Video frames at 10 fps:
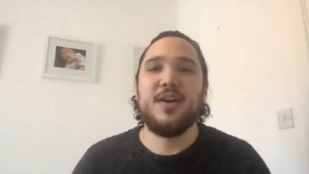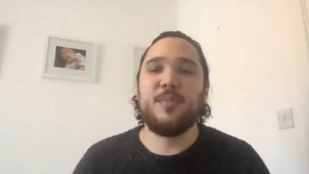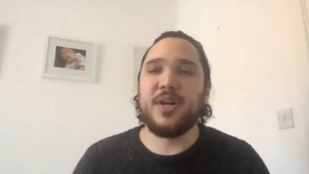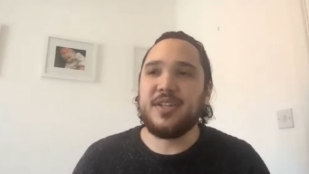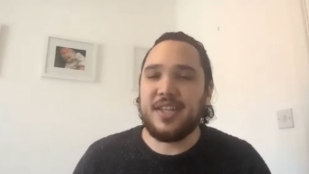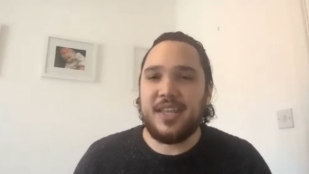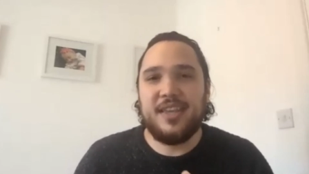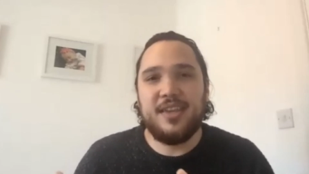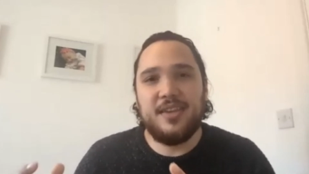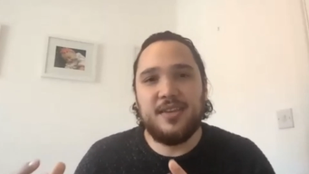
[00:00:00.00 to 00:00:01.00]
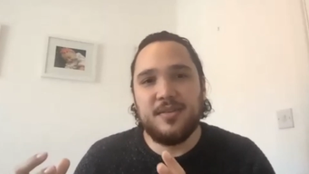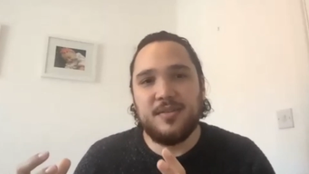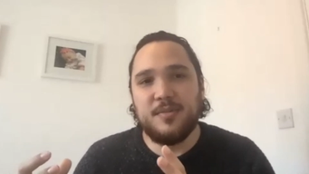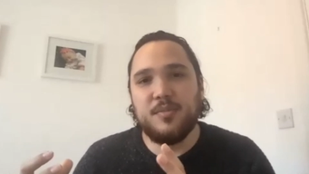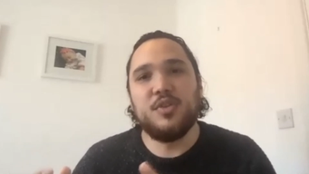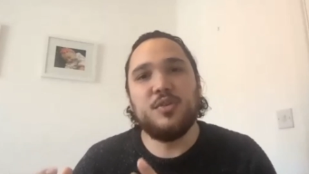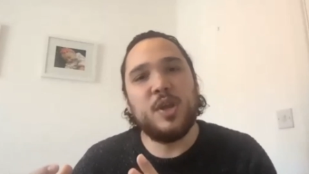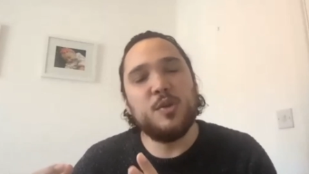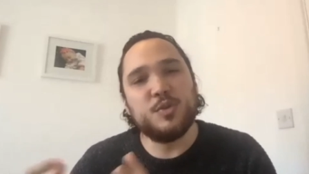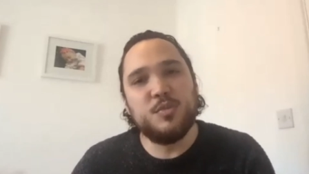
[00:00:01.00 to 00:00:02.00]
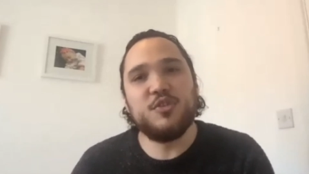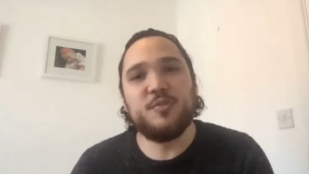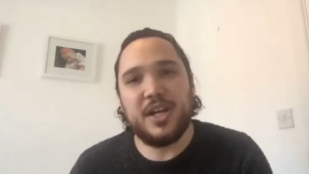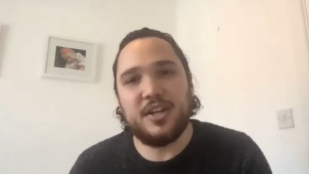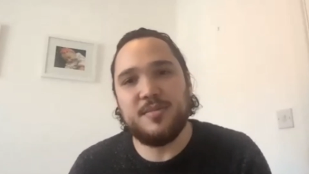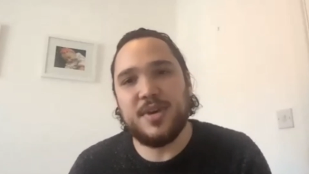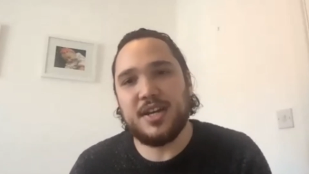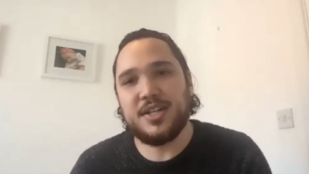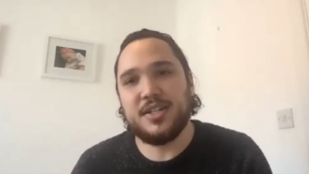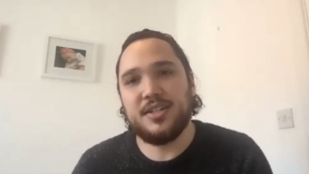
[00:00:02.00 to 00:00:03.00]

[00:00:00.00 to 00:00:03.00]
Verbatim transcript: But he moved. He was moved by compassion.